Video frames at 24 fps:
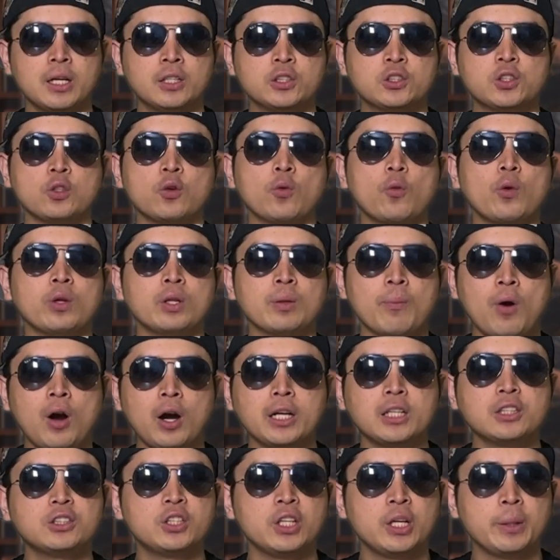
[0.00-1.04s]
So when the
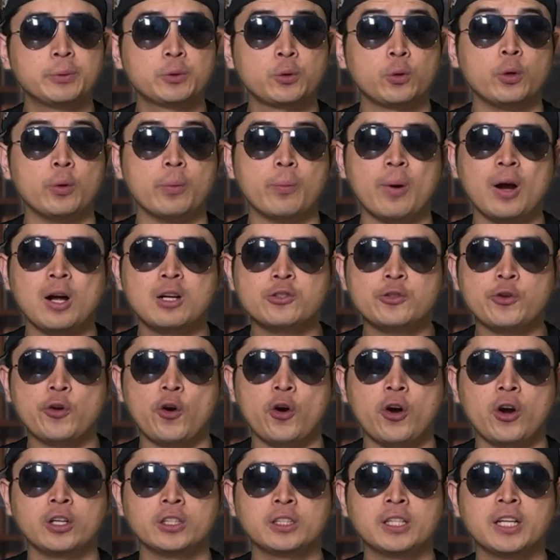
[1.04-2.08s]
market dips or rebounds hard,